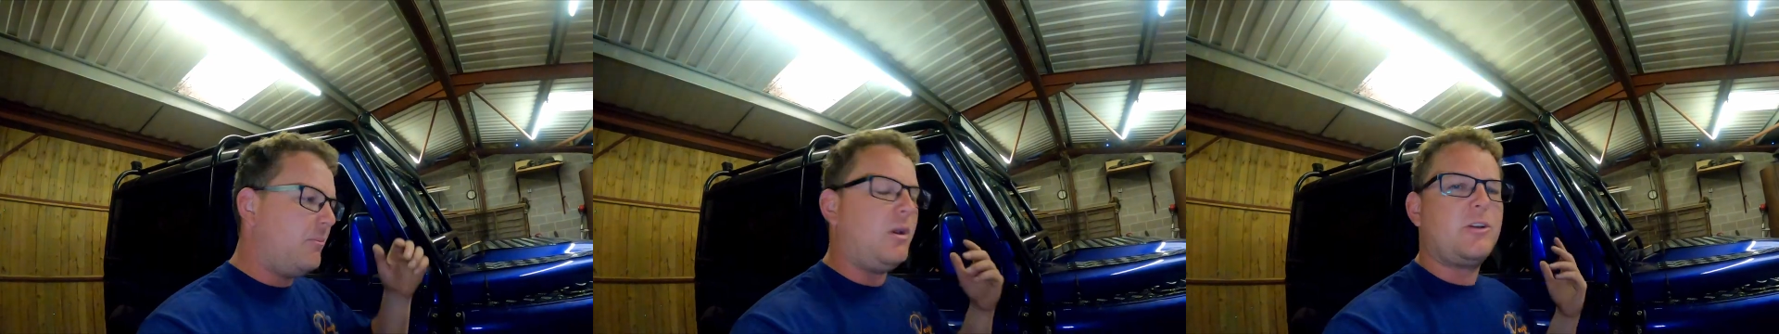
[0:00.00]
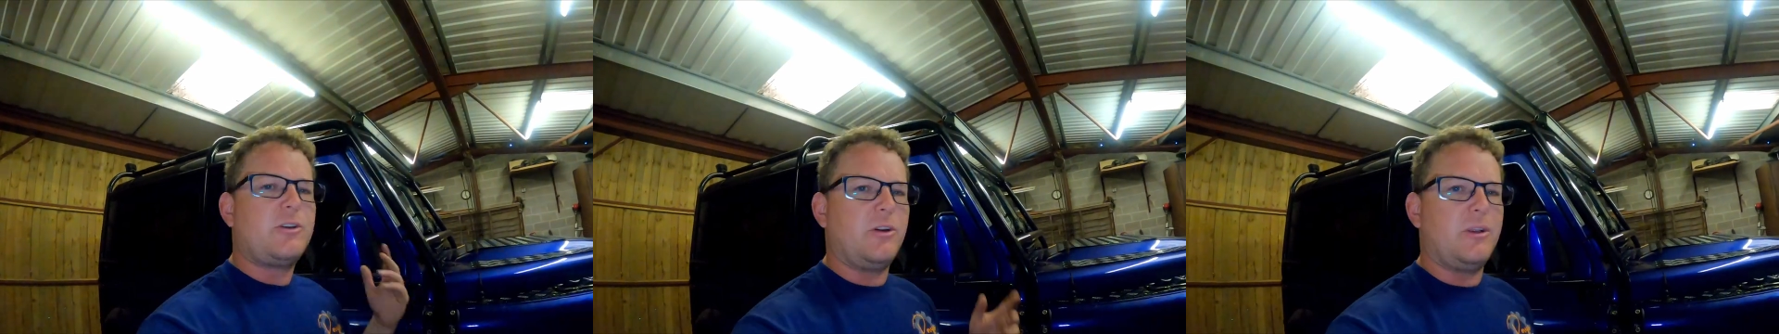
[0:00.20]

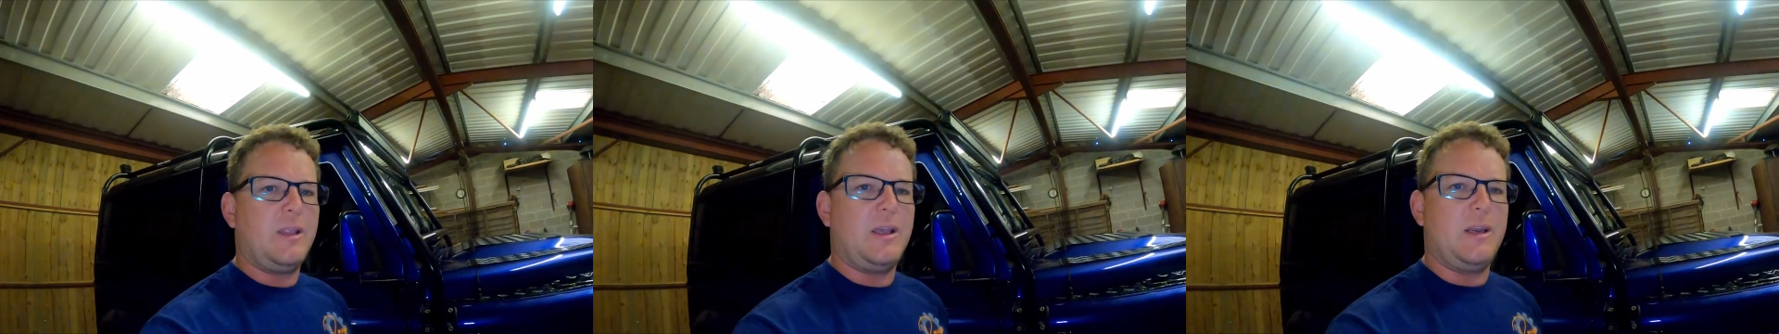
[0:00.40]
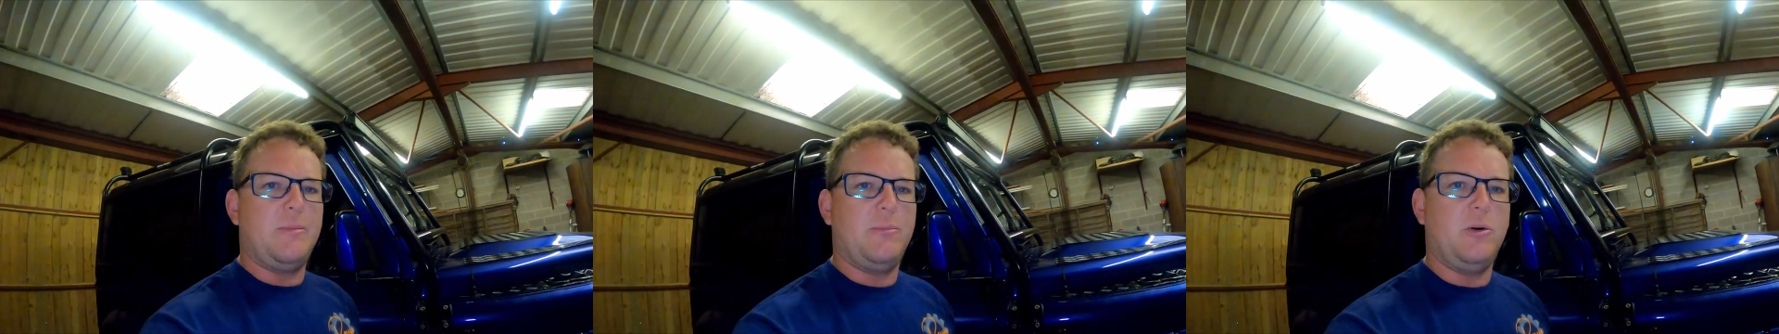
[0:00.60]
but I'll show you
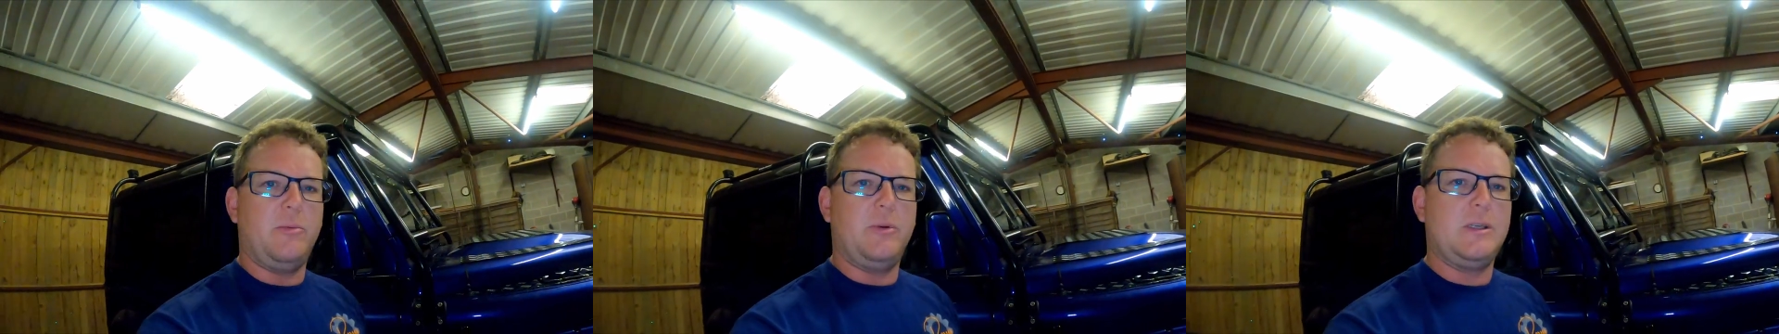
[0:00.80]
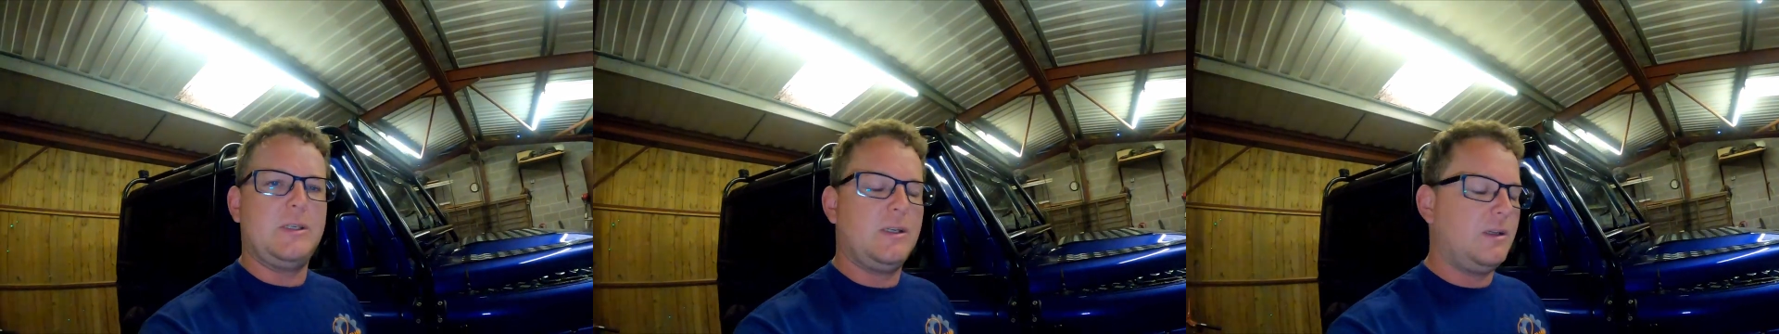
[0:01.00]
that in a
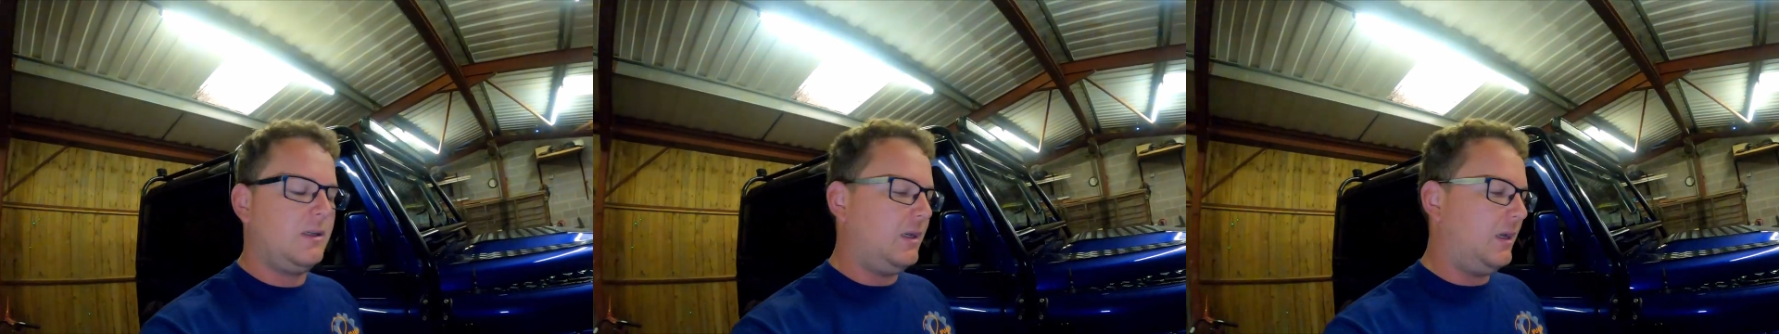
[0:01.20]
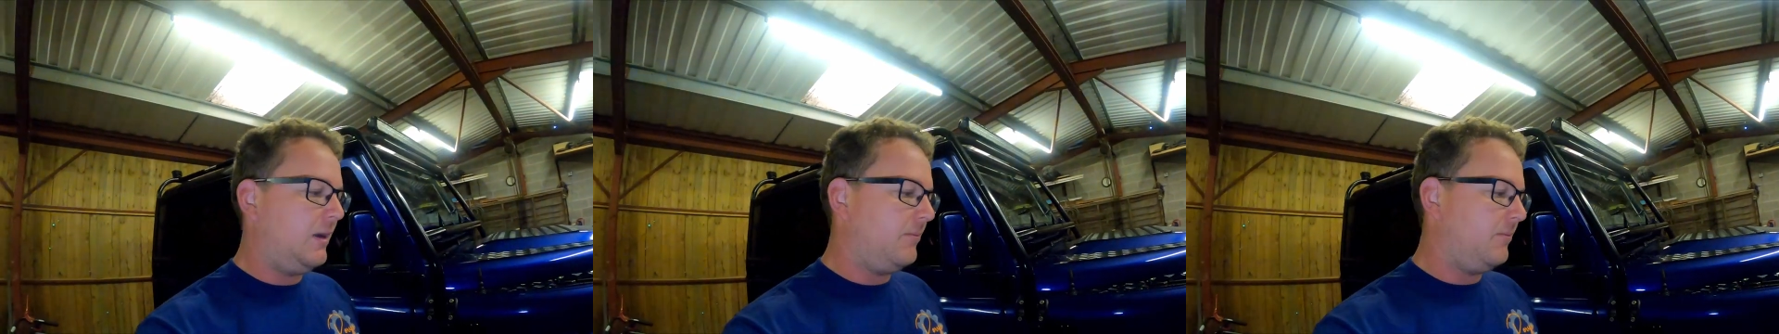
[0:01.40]
moment.
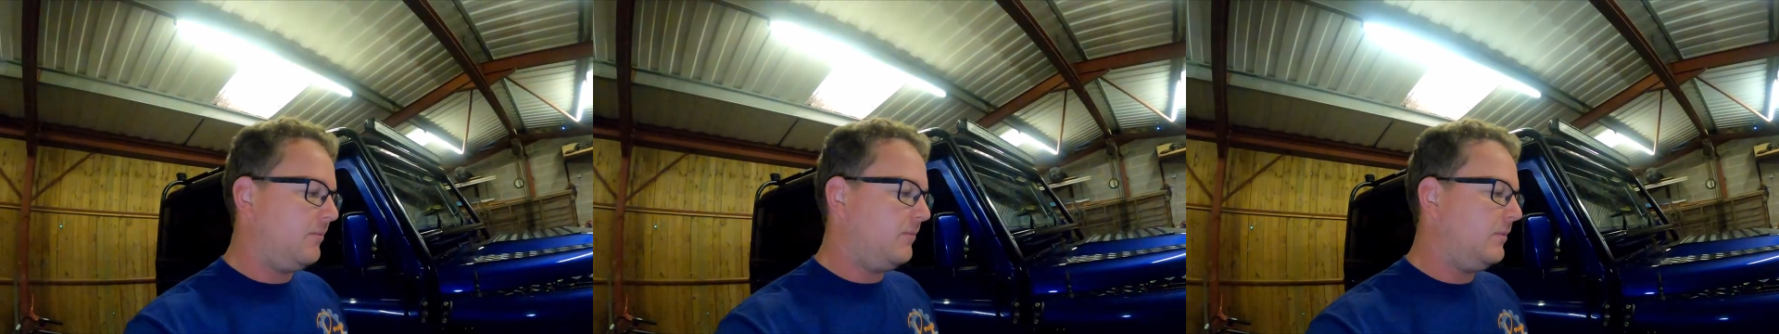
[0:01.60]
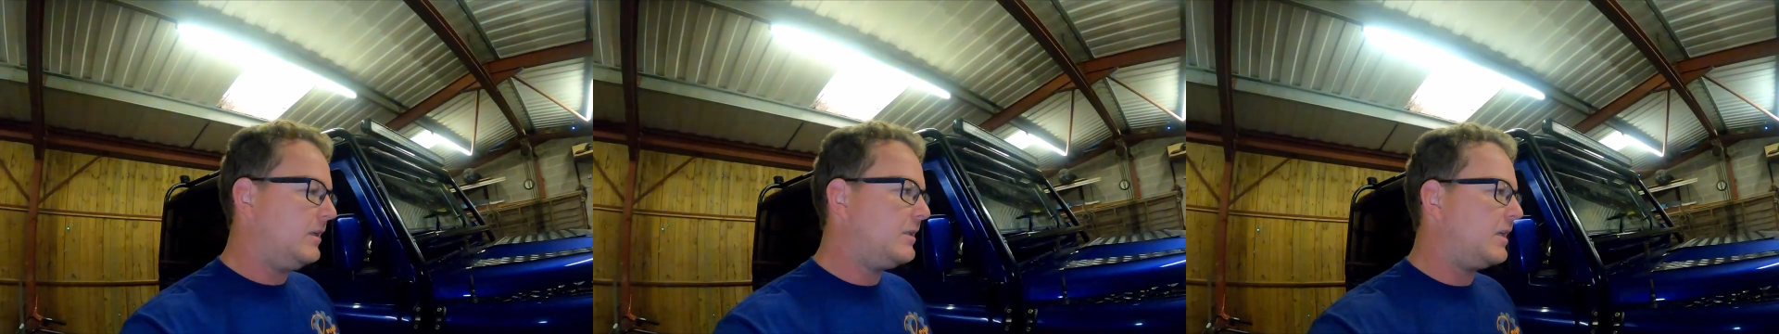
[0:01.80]

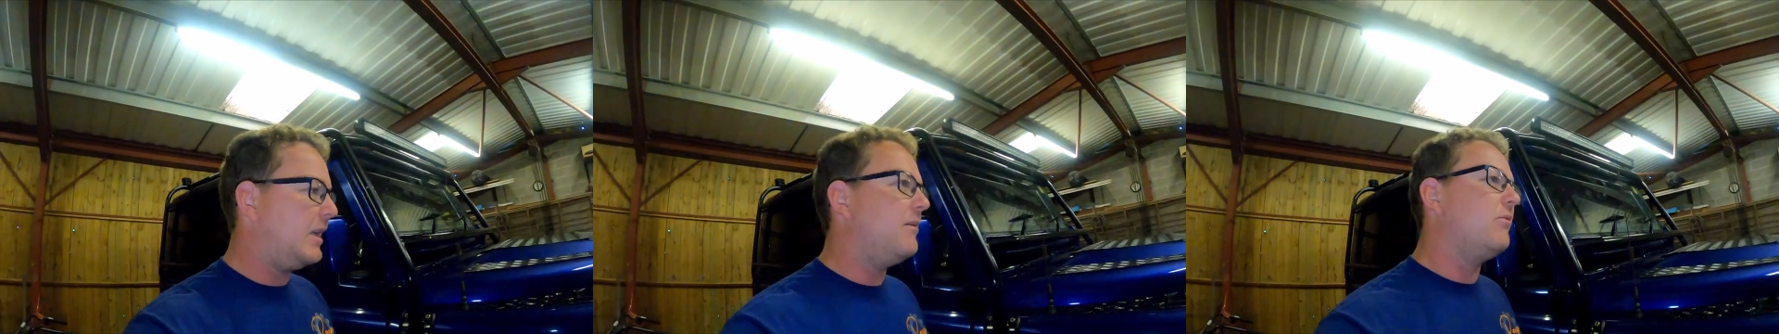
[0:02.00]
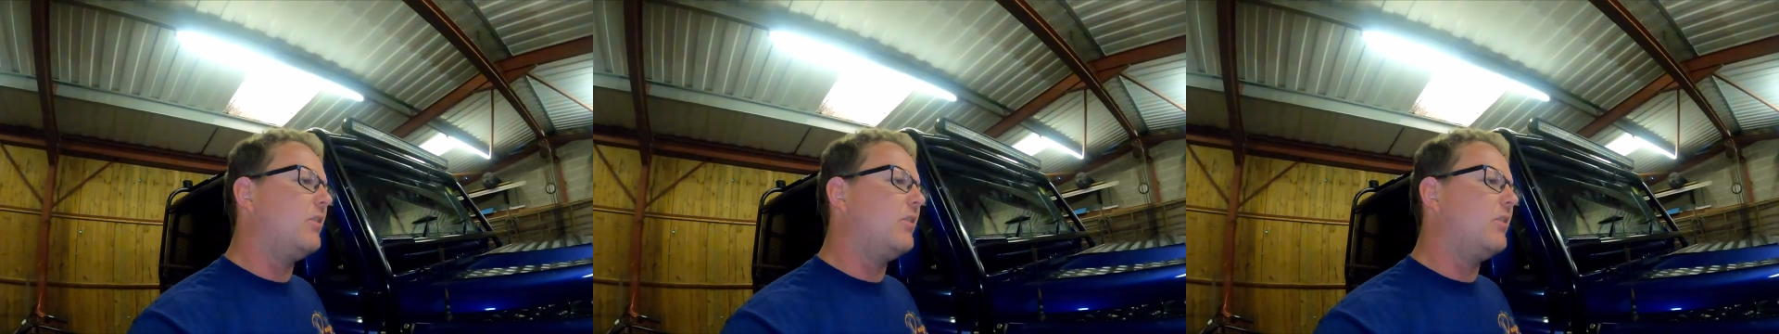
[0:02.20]
Let's get